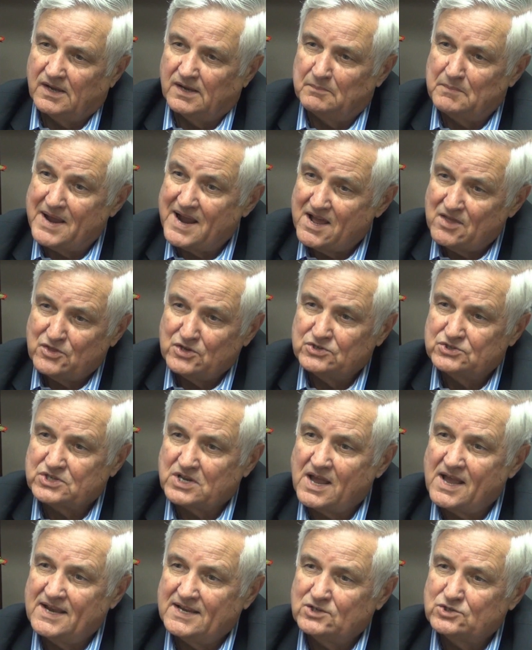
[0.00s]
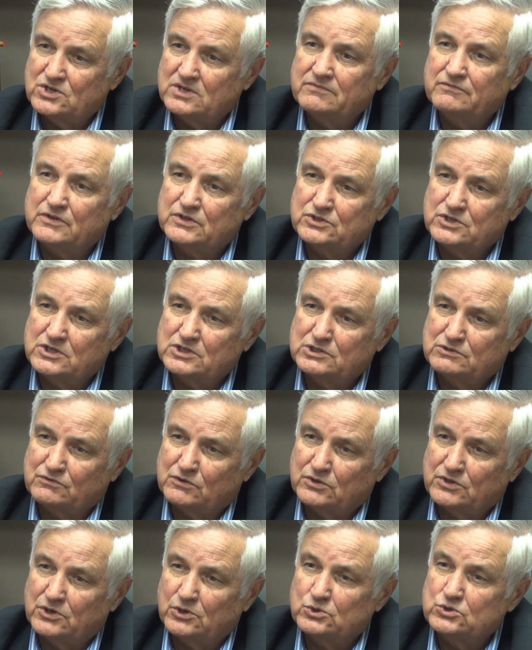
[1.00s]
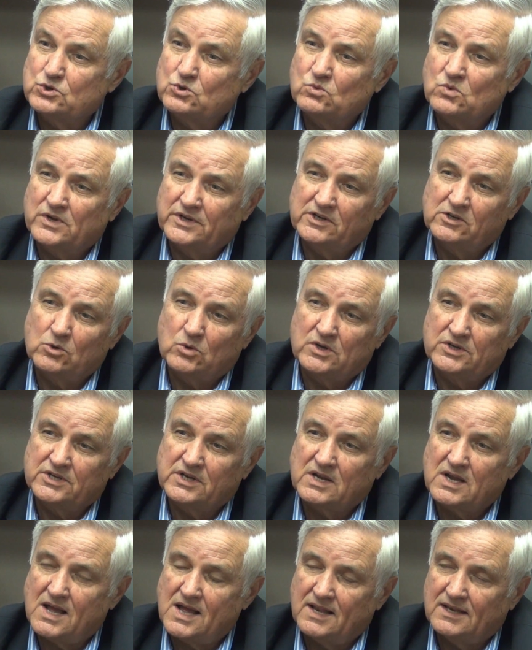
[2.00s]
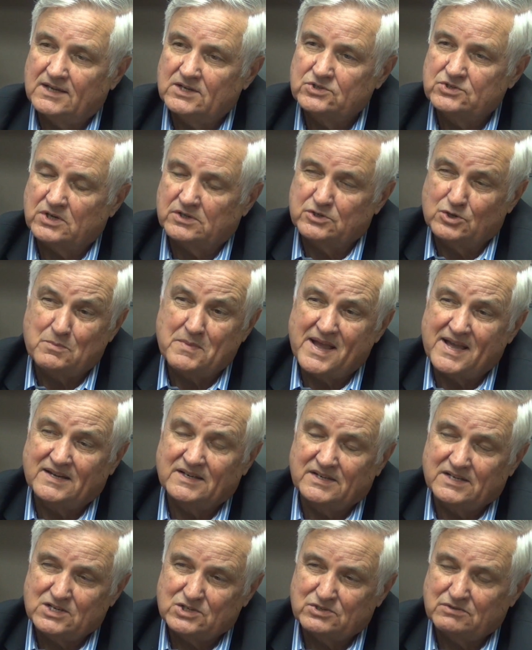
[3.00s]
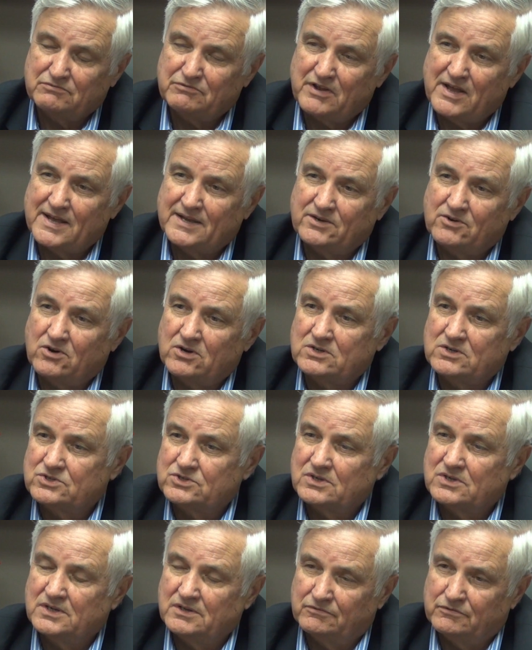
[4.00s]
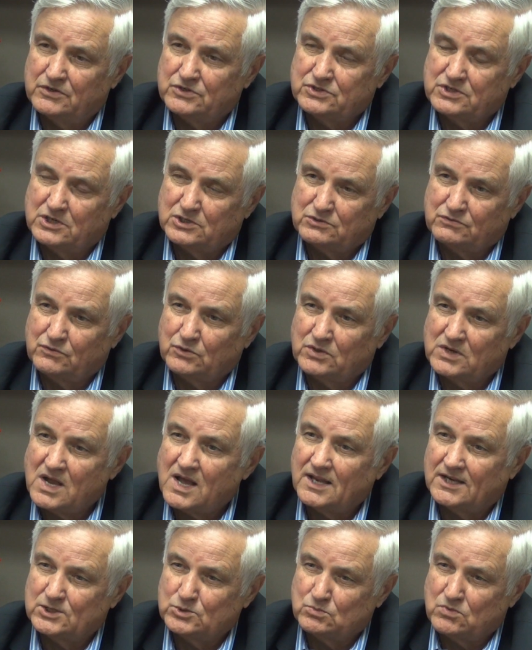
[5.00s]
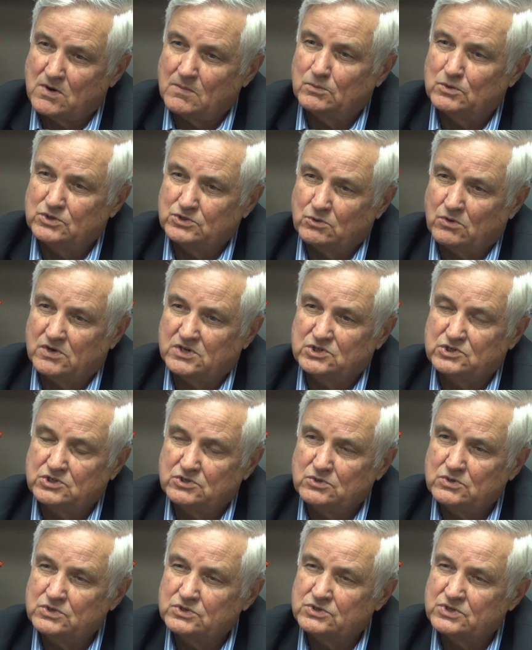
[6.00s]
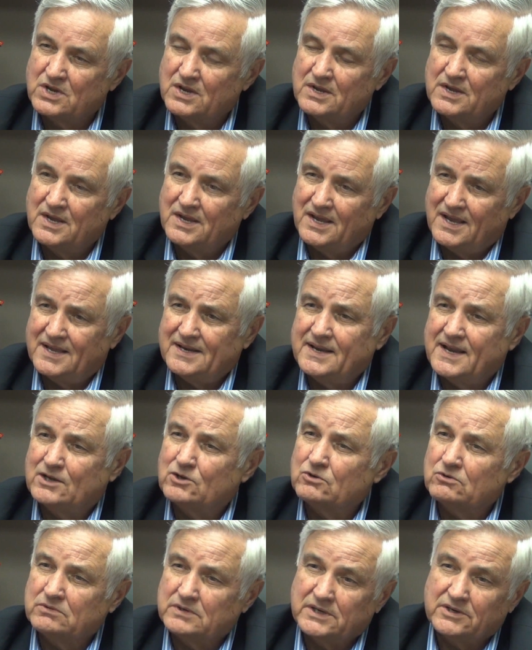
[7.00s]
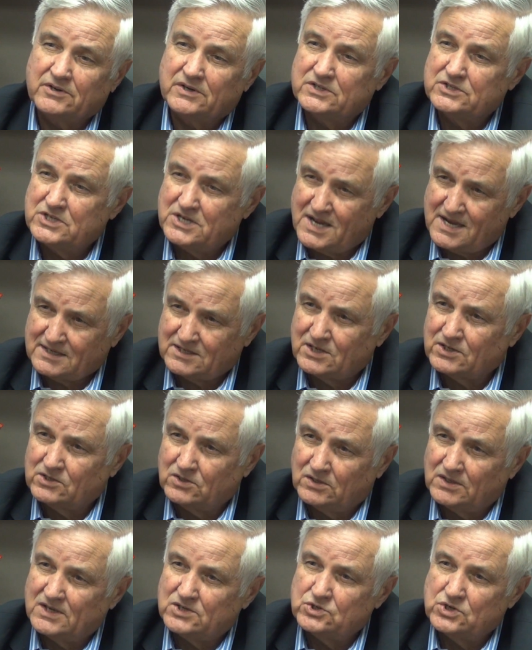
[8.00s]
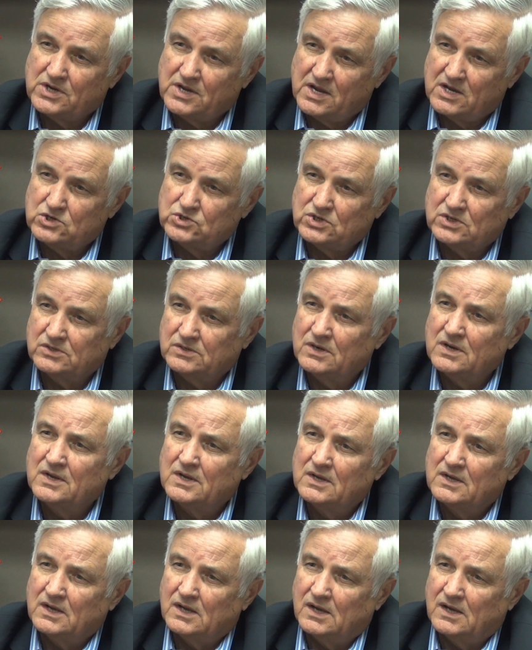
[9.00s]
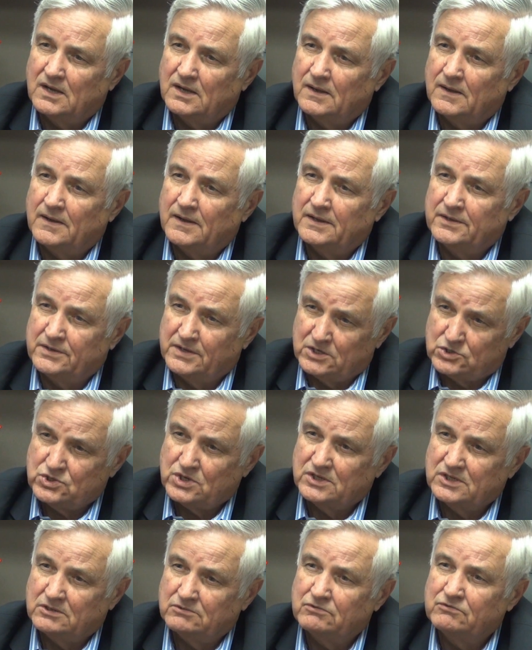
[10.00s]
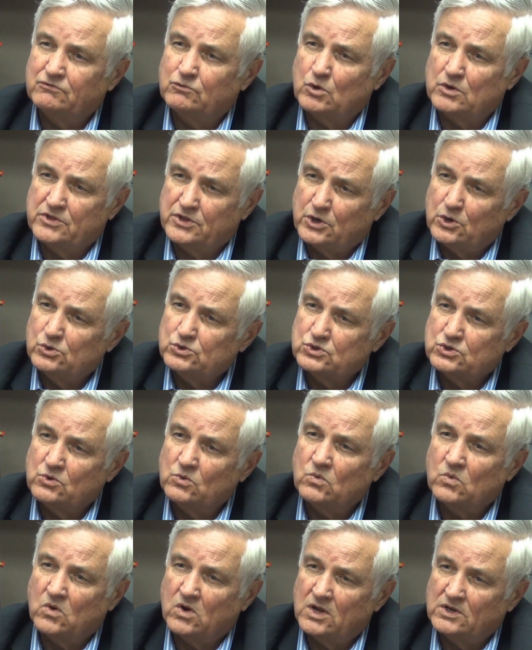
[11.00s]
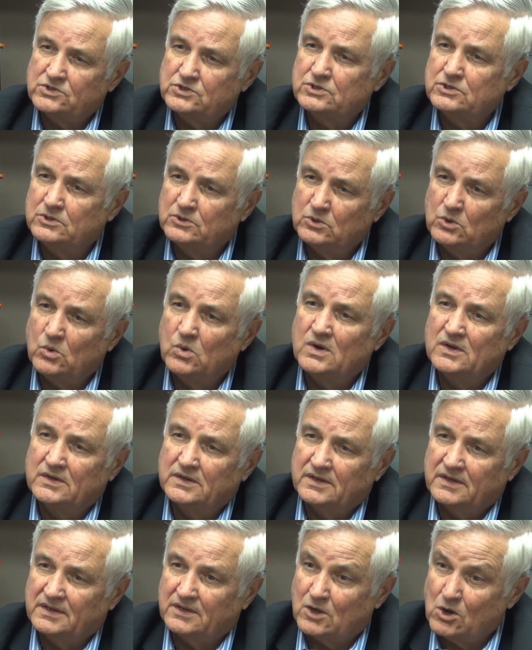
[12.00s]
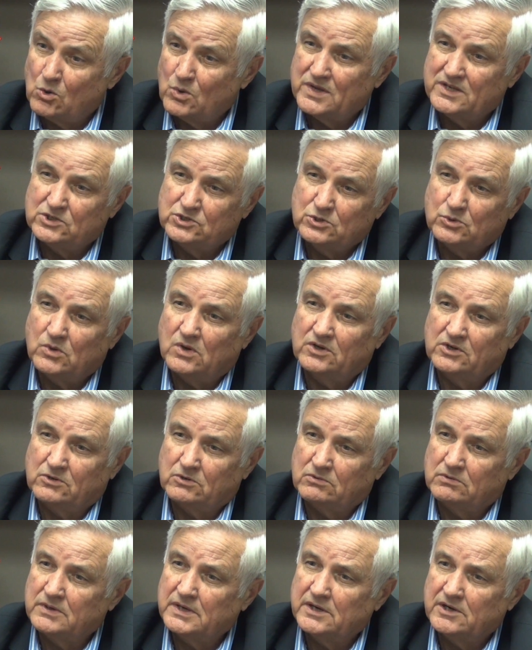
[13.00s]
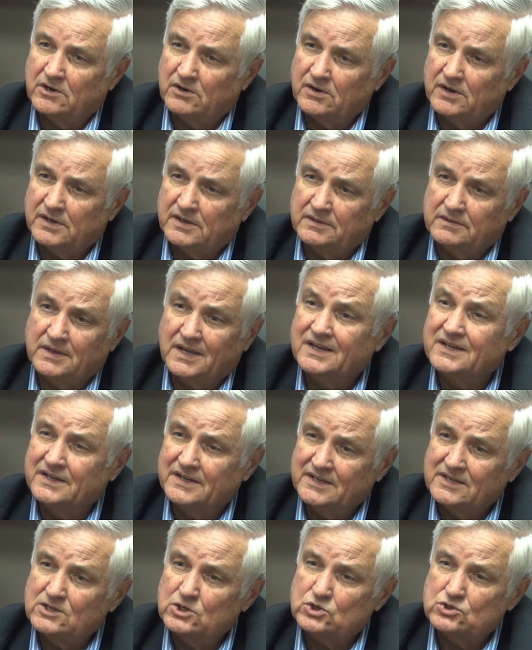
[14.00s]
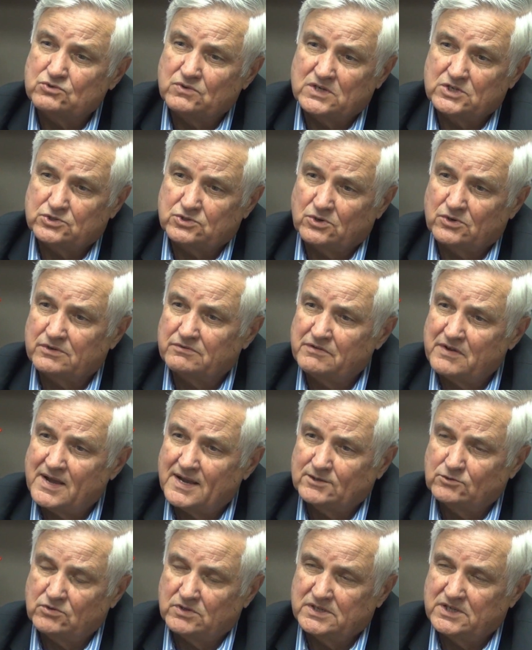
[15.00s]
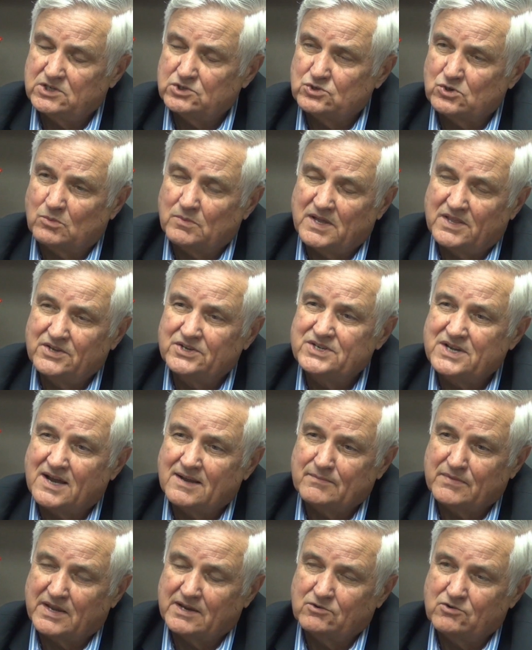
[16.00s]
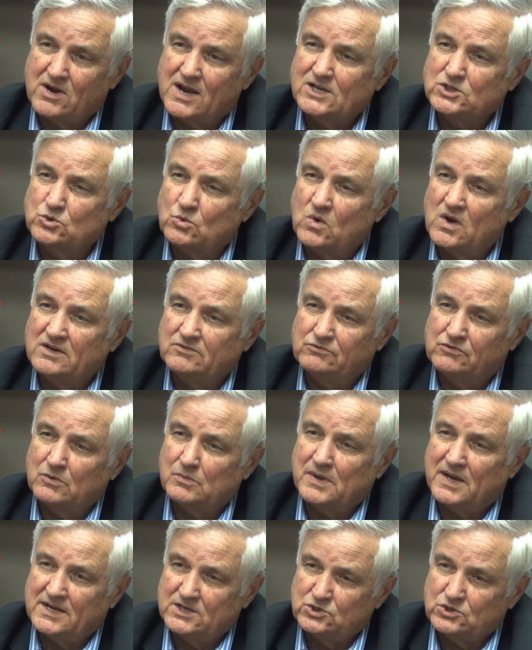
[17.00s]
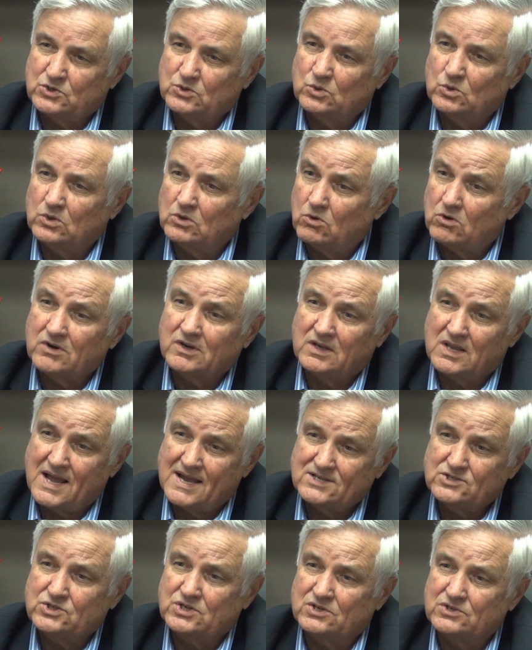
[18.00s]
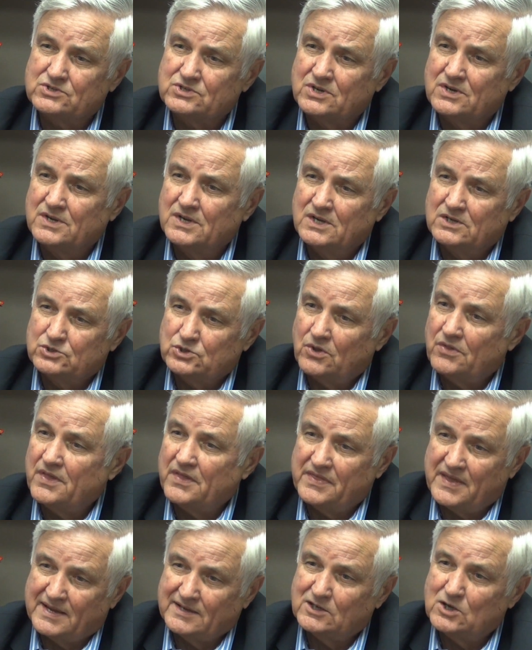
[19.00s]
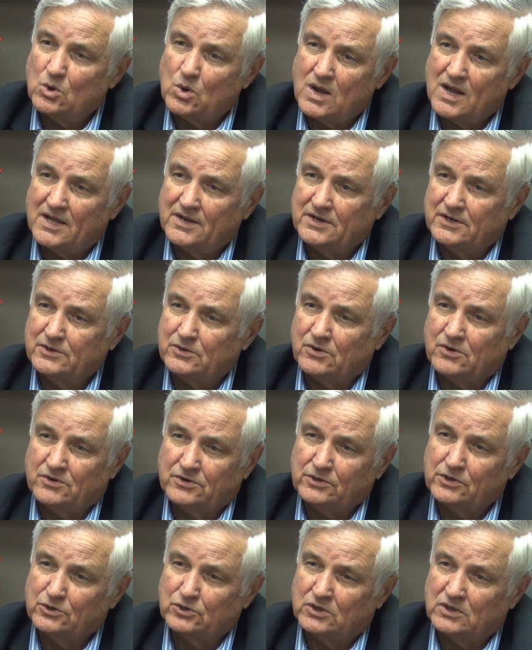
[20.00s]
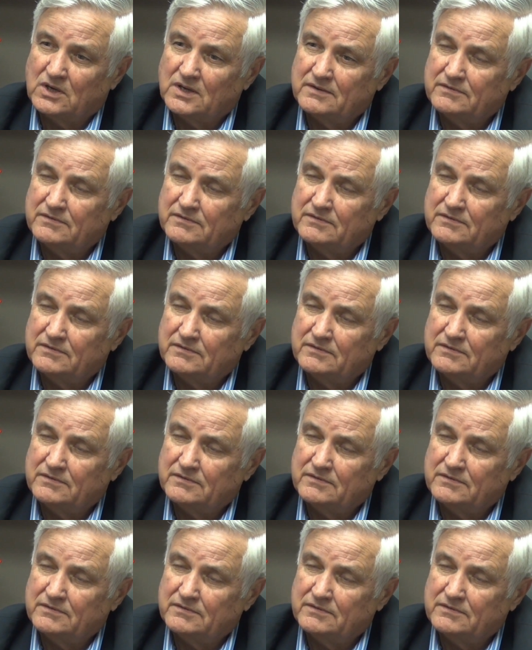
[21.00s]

A math and science emphasis for those who want to go into college, a humanities and fine arts emphasis for college preparatory students, and a career and technical education initiative for those who want to go into a career and get an industry certified credential by the time they graduate from high school, or a license, so that they can go out and earn a good